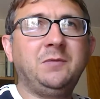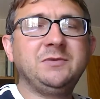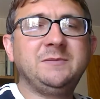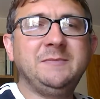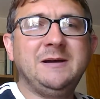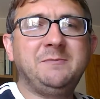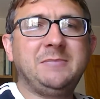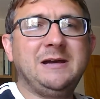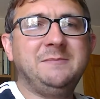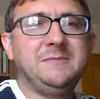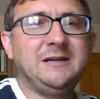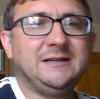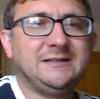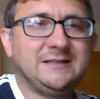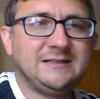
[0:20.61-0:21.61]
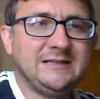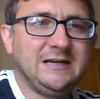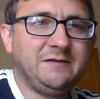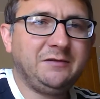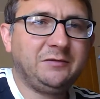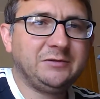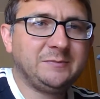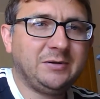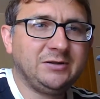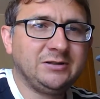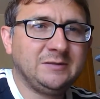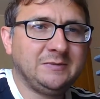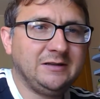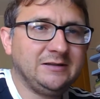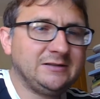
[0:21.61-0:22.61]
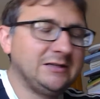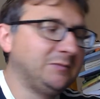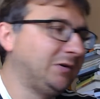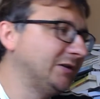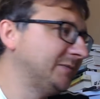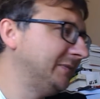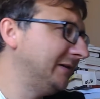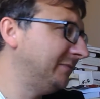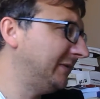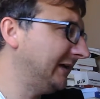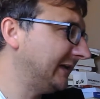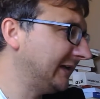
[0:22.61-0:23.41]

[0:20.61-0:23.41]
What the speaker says: was meant by ministerial responsibility and what was meant by